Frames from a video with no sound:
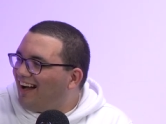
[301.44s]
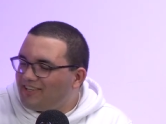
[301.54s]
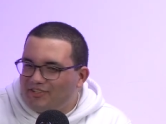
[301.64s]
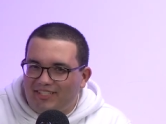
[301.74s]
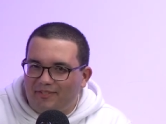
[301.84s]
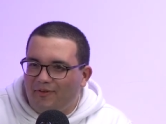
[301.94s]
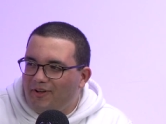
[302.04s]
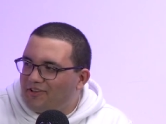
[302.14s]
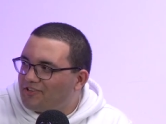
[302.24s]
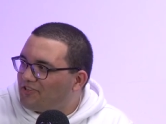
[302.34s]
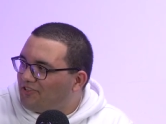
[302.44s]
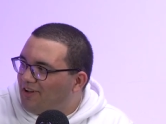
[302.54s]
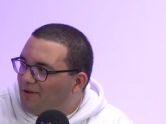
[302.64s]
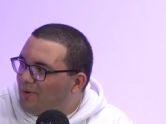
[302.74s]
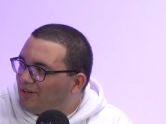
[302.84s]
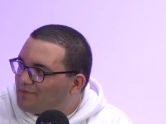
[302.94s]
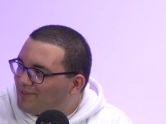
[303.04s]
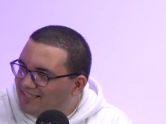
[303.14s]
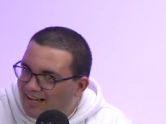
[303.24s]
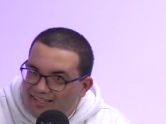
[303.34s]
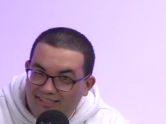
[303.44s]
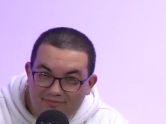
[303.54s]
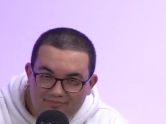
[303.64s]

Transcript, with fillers: I, just need Fergus to uh, polish my stag.